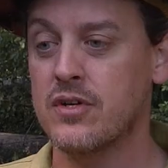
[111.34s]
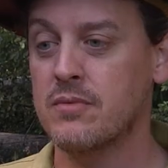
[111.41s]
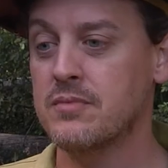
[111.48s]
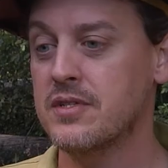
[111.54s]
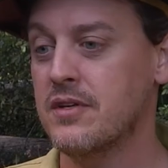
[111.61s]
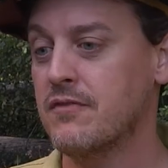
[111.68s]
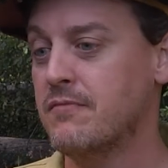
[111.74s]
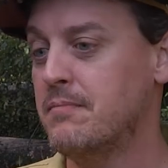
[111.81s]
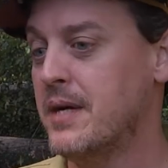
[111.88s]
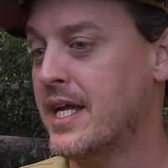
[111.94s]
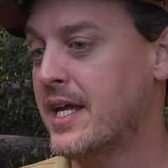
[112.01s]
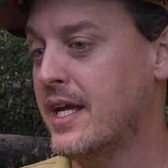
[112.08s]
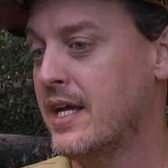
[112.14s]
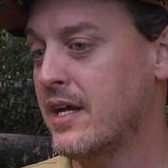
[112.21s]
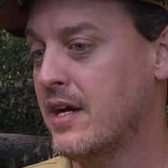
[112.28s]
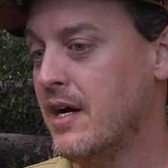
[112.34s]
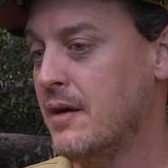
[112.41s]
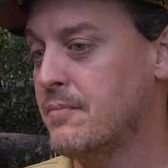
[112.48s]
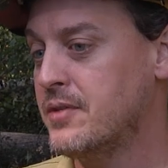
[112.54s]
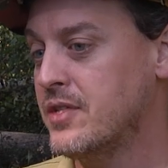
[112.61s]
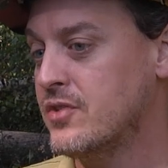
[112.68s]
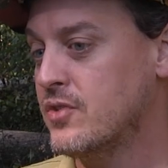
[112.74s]
terms of making
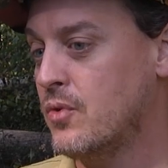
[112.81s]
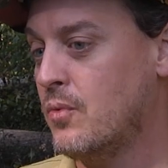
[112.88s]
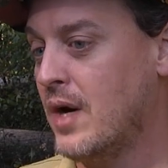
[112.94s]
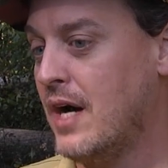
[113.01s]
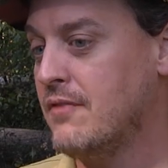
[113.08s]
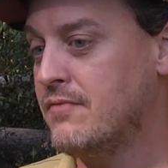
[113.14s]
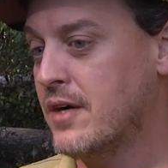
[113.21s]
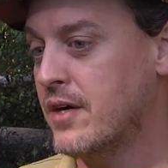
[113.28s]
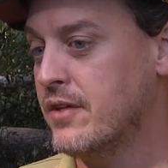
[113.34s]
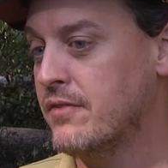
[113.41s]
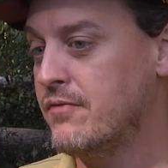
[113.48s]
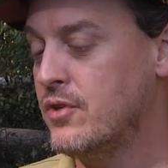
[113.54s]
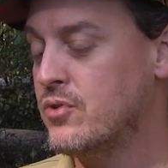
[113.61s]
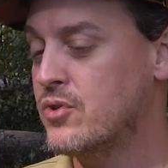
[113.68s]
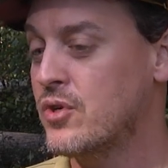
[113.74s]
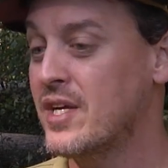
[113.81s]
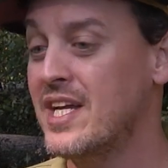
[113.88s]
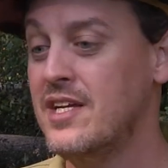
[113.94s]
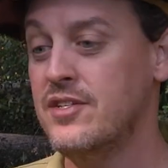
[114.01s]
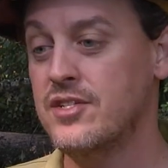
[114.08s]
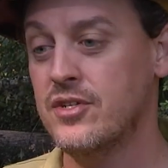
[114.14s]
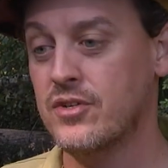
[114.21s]
a potential wildfire in the future
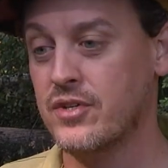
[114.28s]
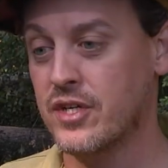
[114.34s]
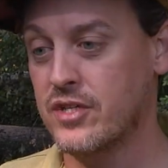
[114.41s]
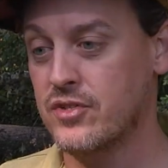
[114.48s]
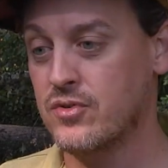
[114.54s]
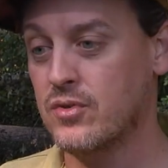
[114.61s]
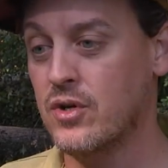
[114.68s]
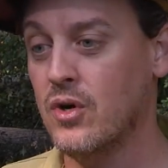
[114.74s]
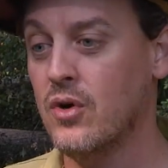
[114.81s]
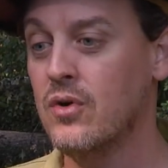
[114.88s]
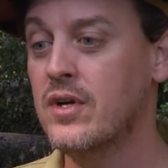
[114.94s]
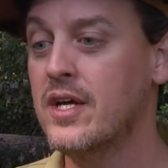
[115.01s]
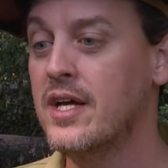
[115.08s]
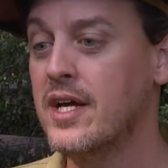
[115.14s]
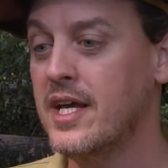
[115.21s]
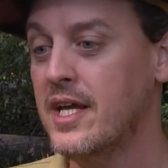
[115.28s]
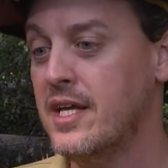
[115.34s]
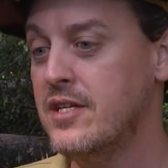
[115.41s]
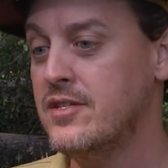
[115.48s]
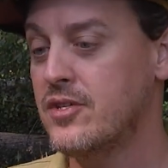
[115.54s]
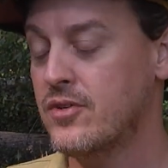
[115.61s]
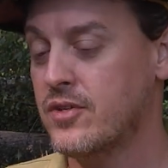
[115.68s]
easier to control,
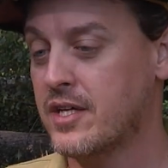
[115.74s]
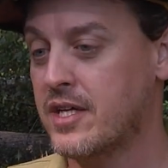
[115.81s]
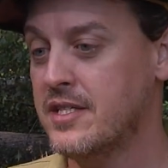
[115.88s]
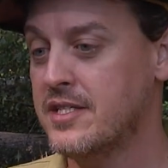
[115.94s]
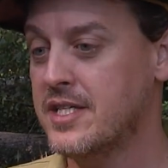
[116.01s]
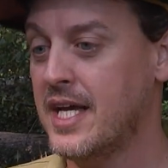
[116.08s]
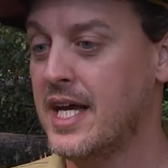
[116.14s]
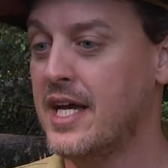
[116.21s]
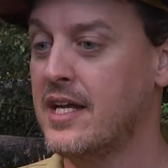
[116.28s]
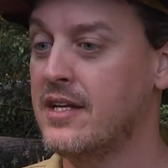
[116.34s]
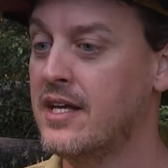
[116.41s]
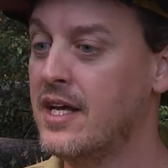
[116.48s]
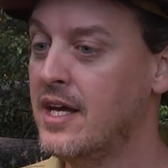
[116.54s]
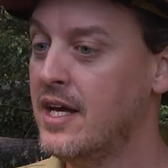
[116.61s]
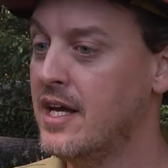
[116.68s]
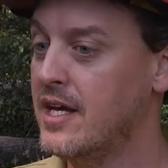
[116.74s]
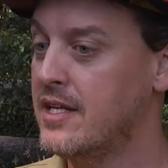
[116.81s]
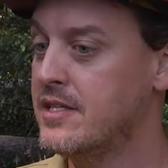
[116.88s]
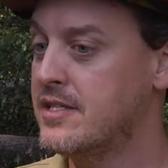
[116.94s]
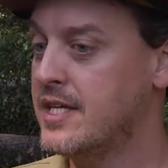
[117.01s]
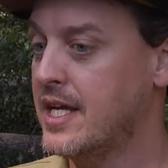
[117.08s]
easier to contain, and